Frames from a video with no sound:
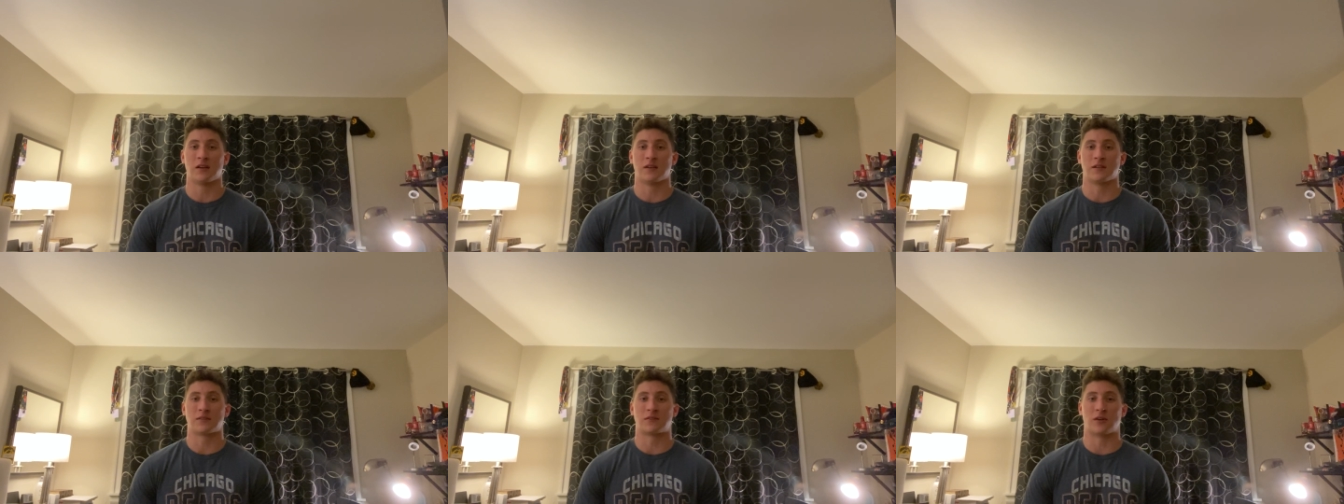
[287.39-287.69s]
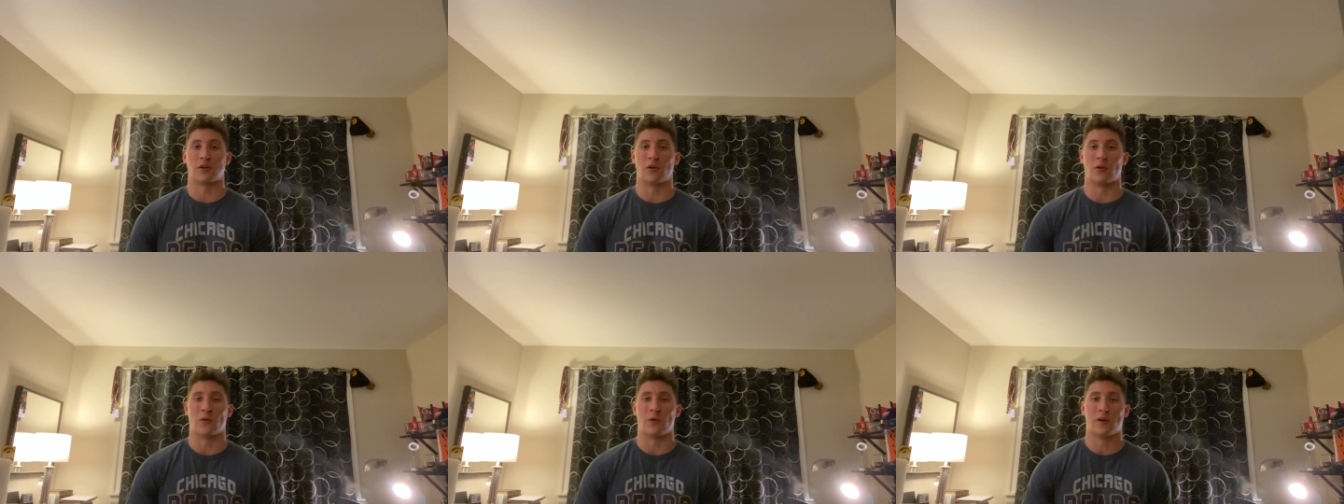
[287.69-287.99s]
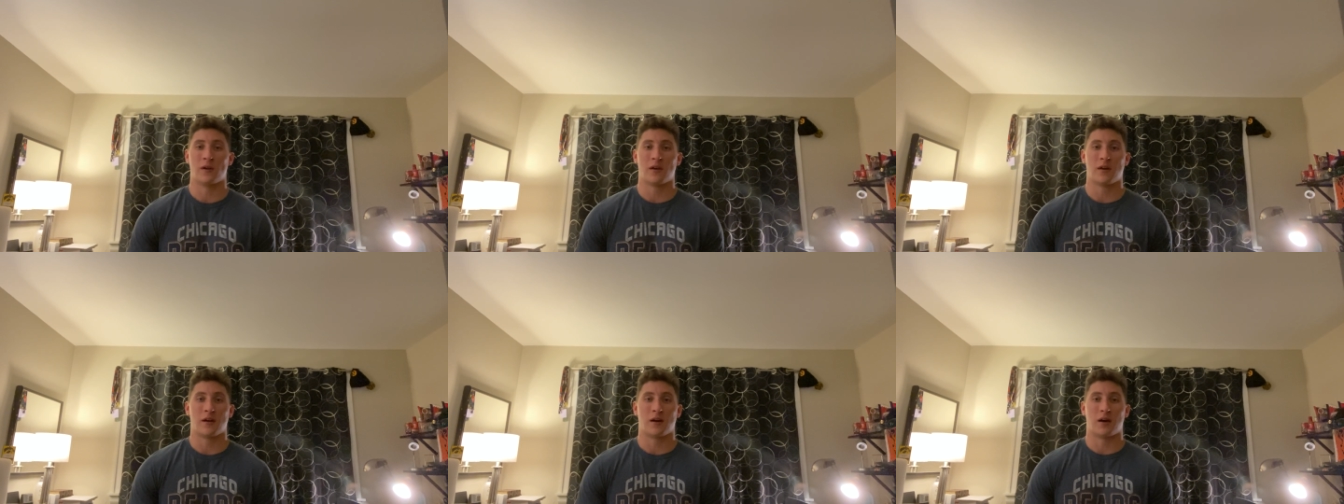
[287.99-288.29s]
So
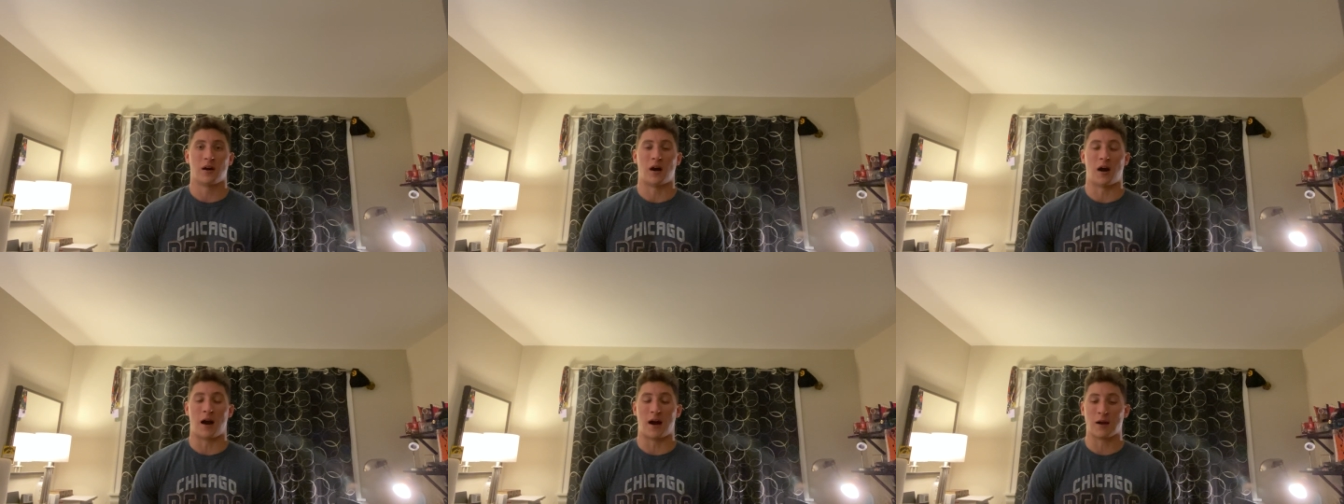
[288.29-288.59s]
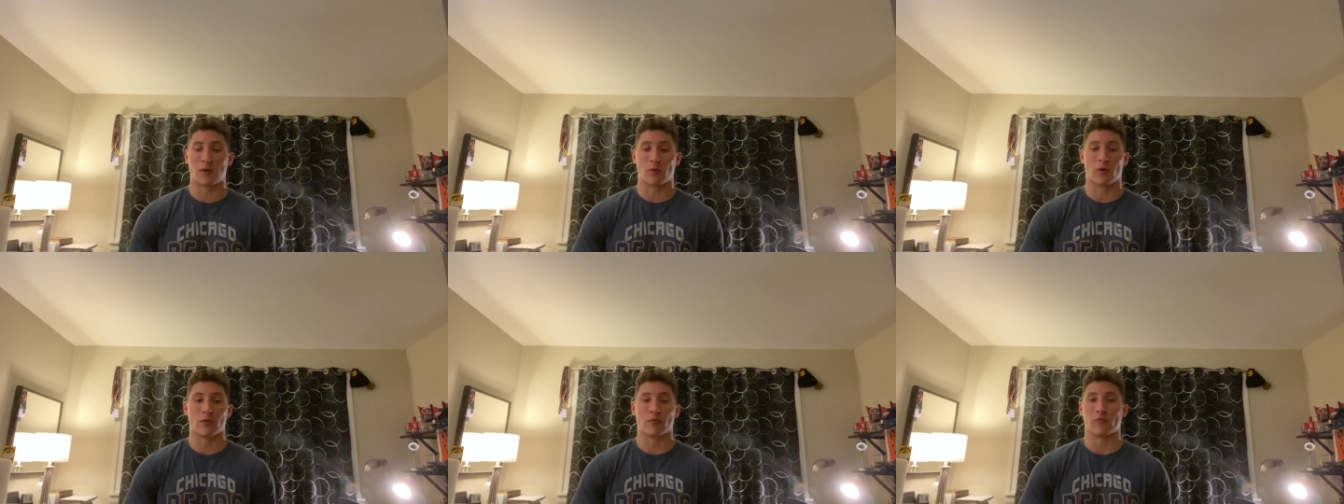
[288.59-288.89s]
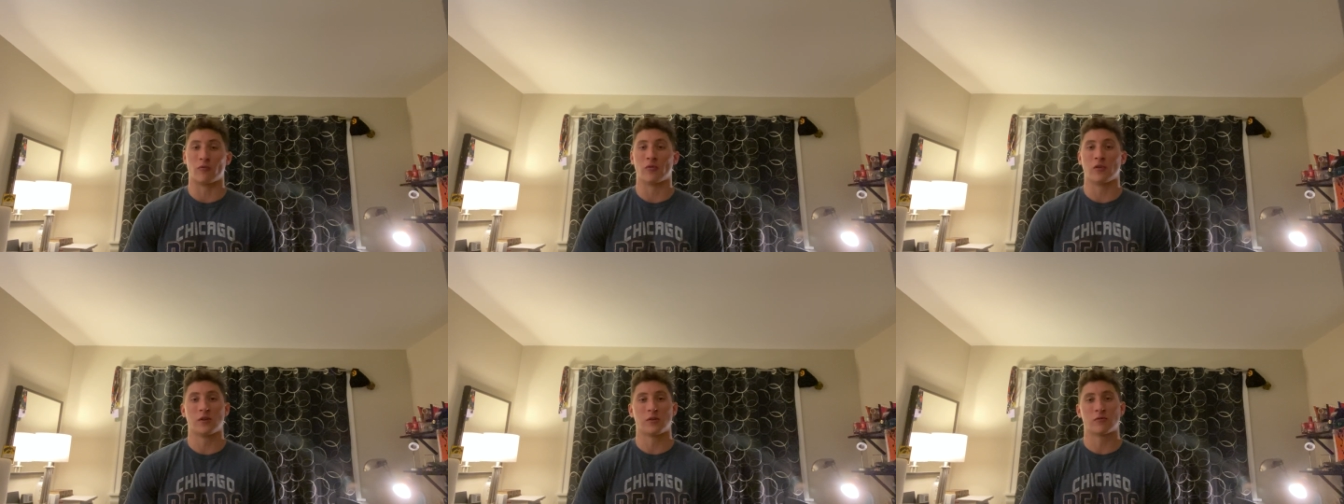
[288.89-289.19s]
I
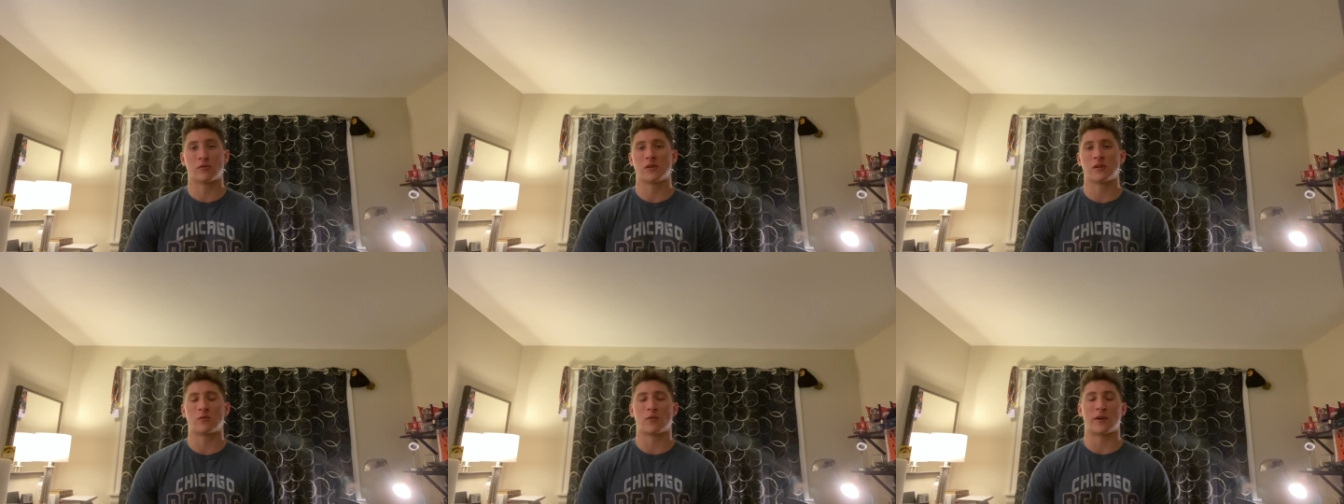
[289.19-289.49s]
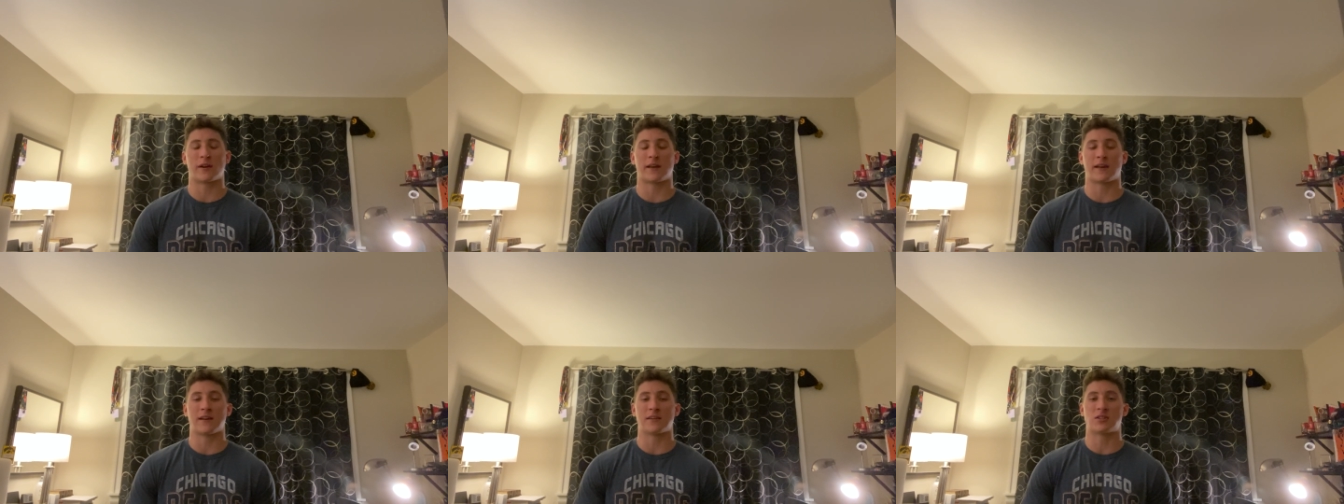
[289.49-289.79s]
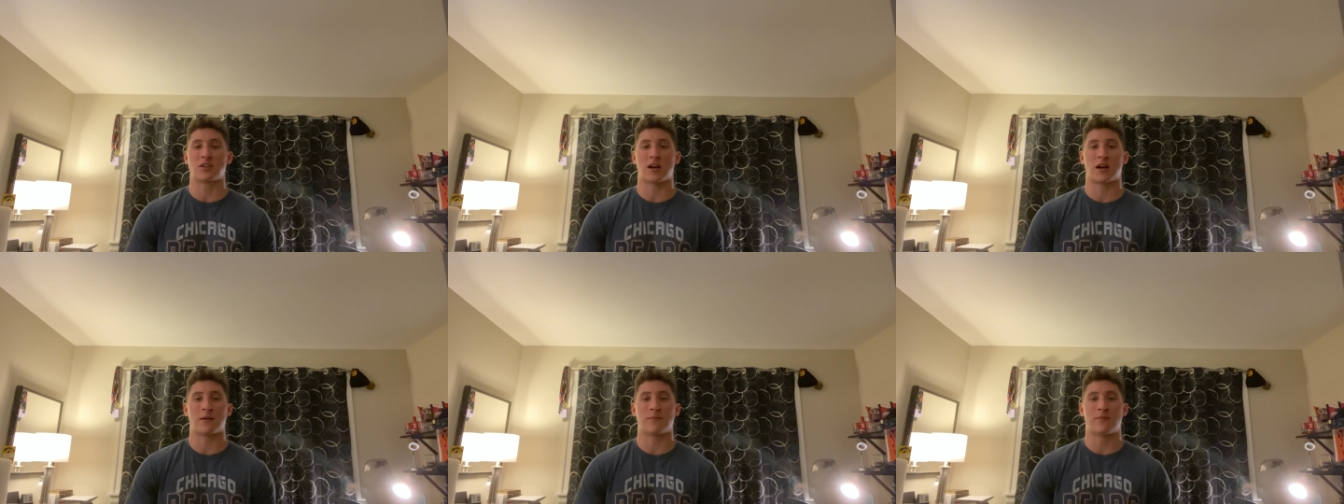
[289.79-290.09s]
really want to get a
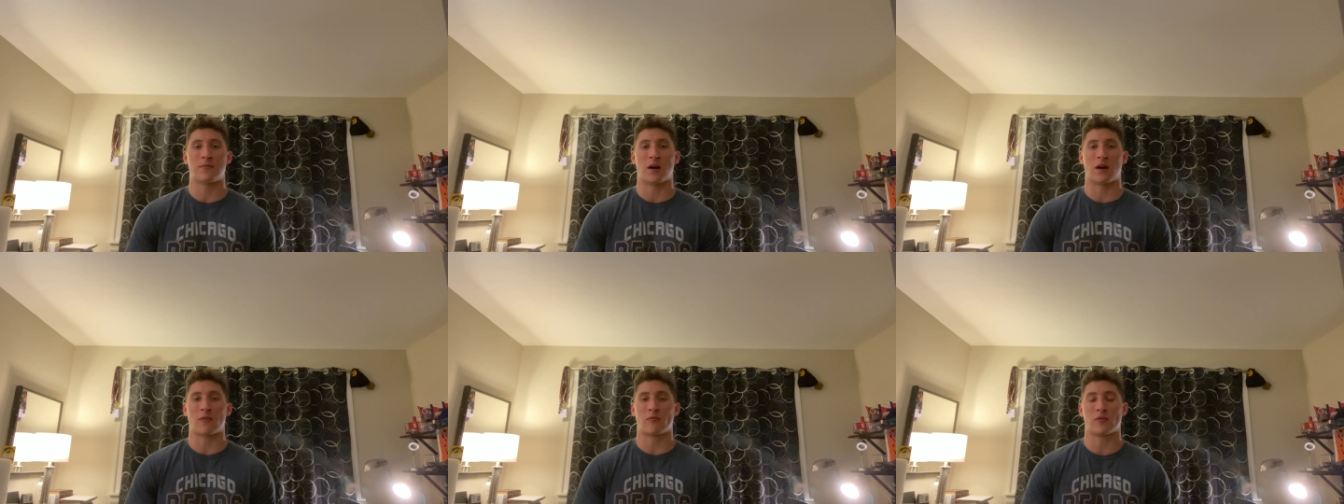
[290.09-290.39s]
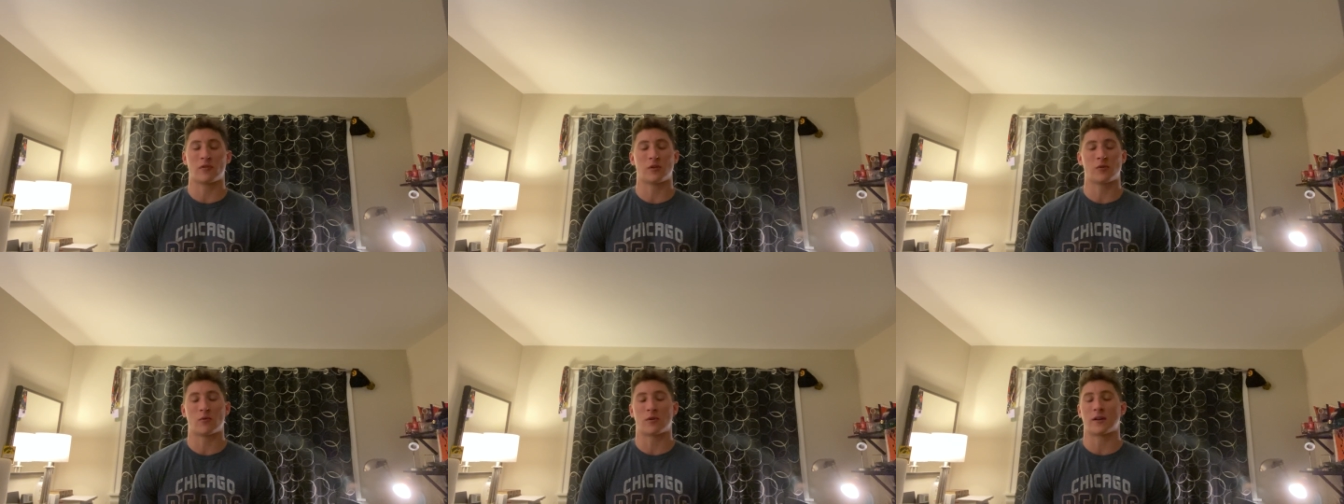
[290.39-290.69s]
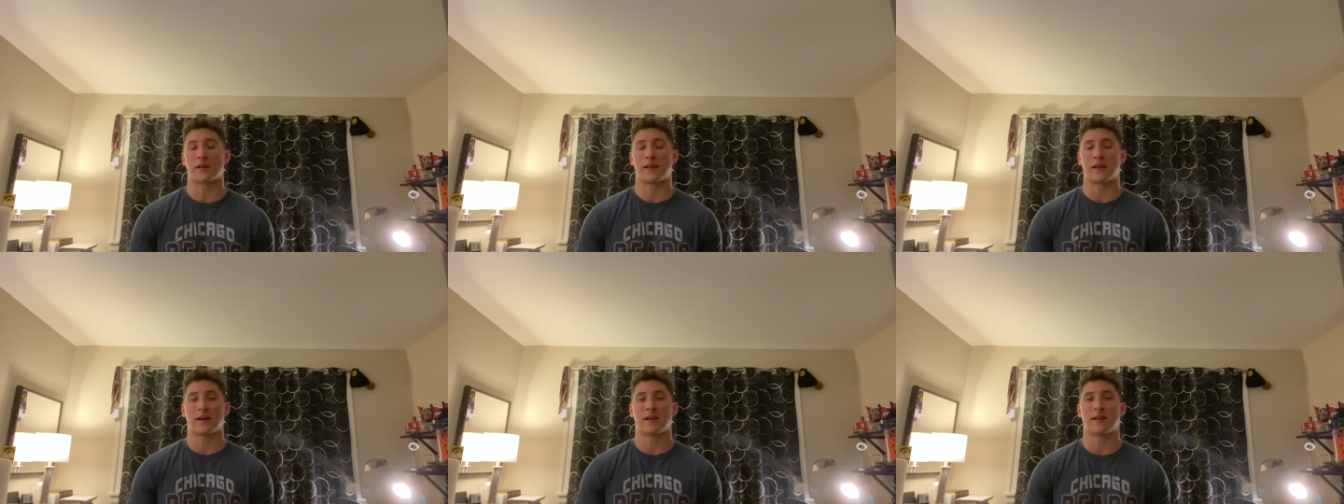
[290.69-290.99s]
job. I really want
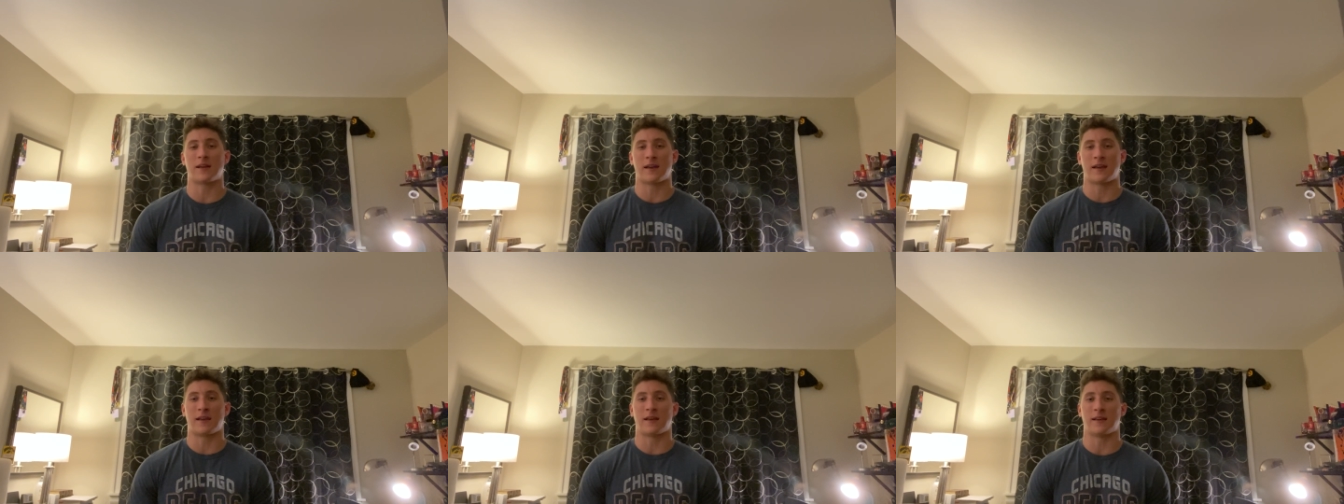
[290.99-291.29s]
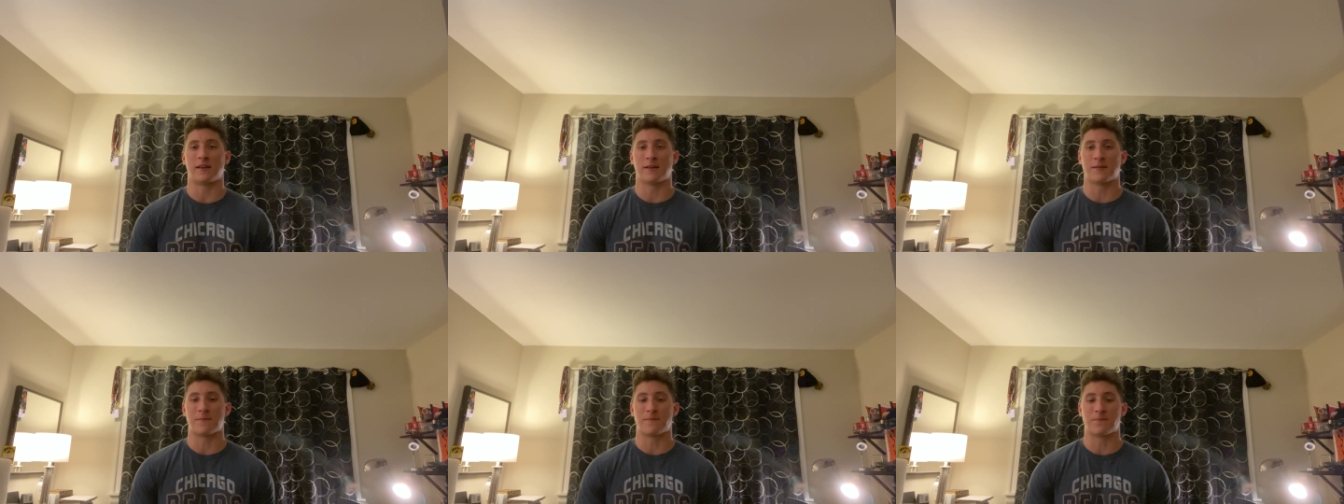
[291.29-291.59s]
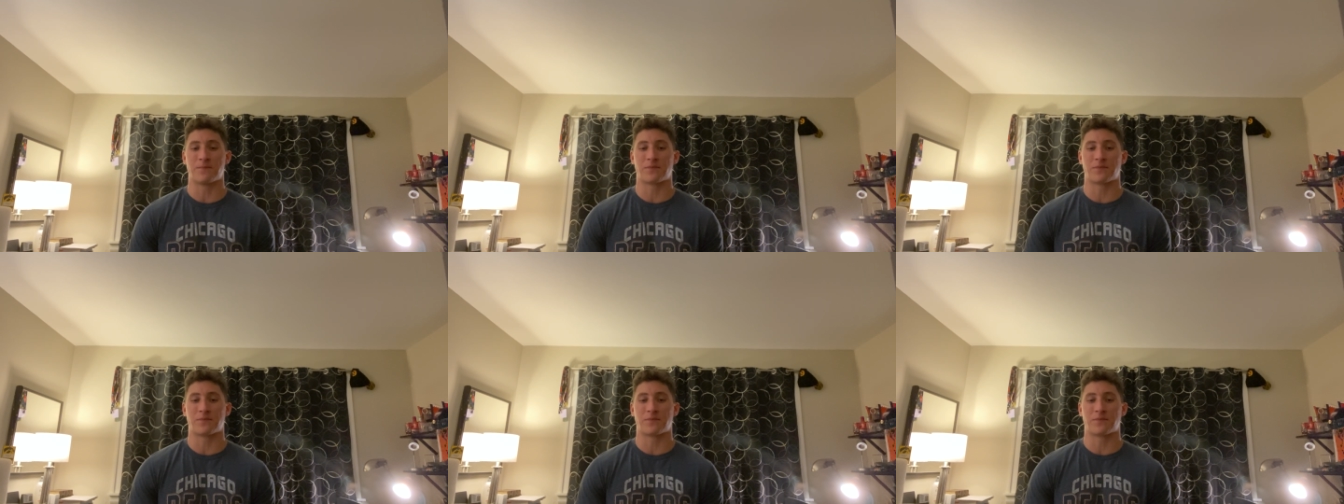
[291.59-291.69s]
to get a